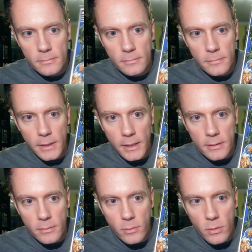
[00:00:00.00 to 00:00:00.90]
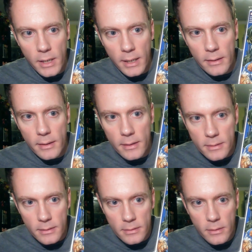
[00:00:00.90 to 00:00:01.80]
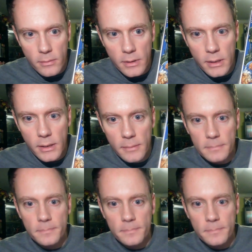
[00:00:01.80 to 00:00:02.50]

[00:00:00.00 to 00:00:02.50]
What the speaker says: Fantastic Four Antithesis 3.